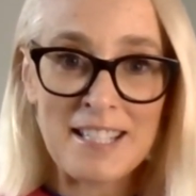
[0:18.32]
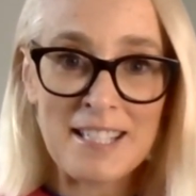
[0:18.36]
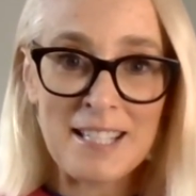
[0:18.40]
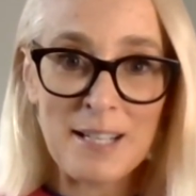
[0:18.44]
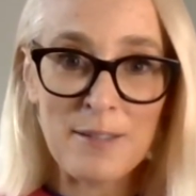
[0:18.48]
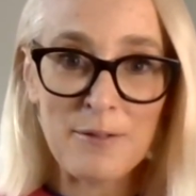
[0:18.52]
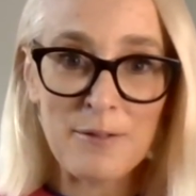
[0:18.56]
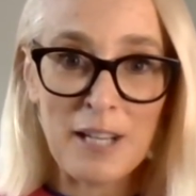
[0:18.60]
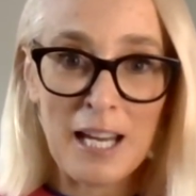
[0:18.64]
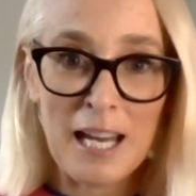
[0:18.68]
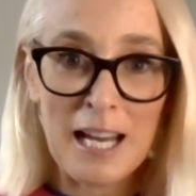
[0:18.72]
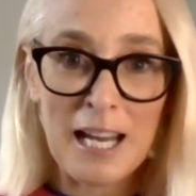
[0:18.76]

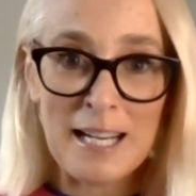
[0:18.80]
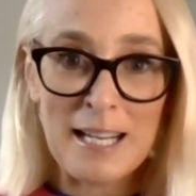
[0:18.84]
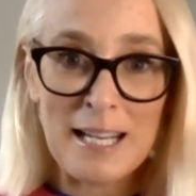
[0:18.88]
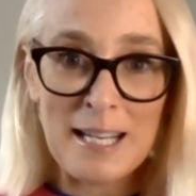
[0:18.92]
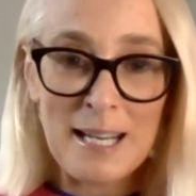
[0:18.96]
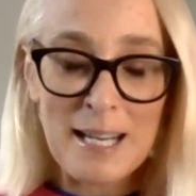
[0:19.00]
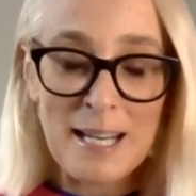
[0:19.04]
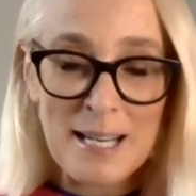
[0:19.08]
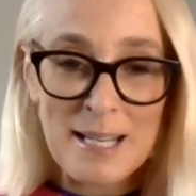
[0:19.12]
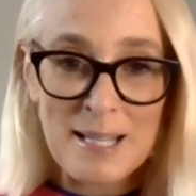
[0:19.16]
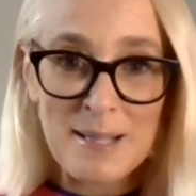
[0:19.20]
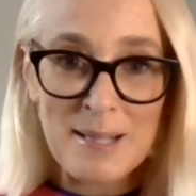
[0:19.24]
Dave
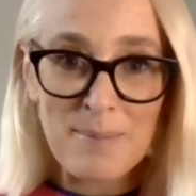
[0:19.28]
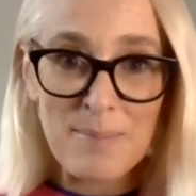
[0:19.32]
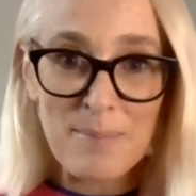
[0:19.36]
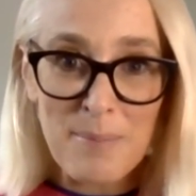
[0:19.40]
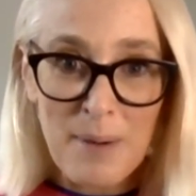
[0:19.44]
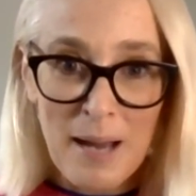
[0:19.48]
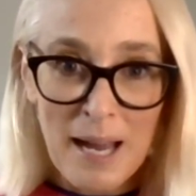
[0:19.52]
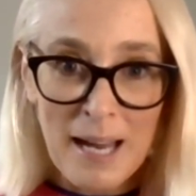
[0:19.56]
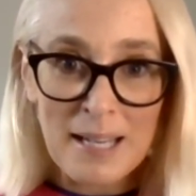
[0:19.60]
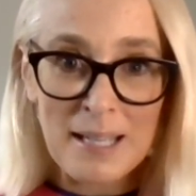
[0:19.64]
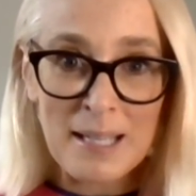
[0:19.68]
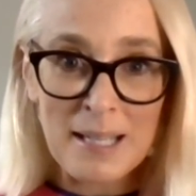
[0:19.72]
Kelly is
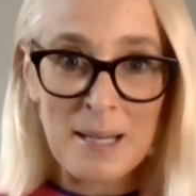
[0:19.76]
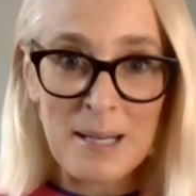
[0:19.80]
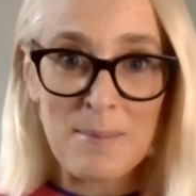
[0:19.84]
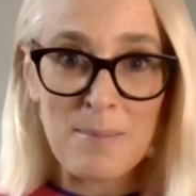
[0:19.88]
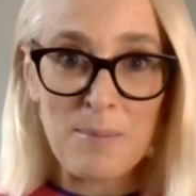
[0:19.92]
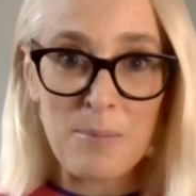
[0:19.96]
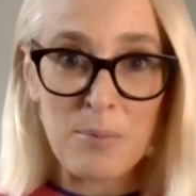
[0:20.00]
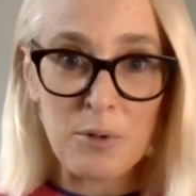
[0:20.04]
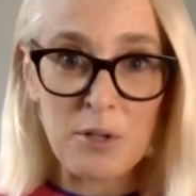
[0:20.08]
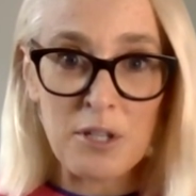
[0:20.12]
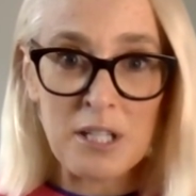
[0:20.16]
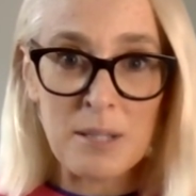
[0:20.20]
back
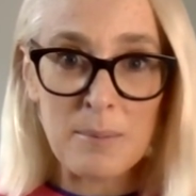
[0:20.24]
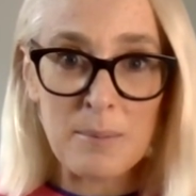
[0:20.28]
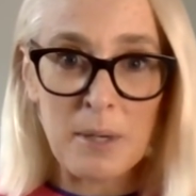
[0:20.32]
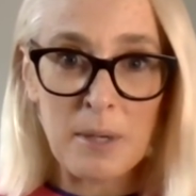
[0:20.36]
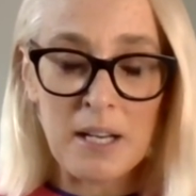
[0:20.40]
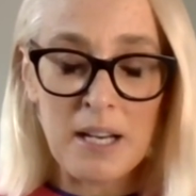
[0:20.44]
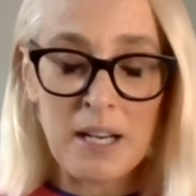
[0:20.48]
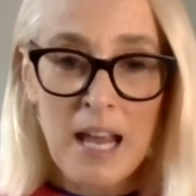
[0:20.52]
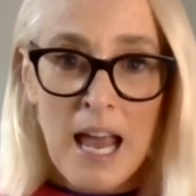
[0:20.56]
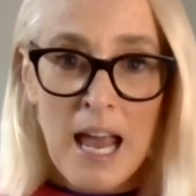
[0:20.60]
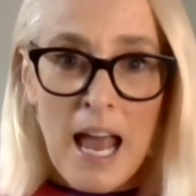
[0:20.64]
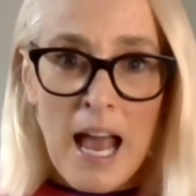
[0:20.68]
in
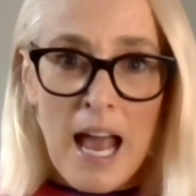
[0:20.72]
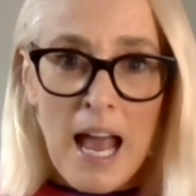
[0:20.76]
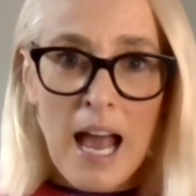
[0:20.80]
Brisbane.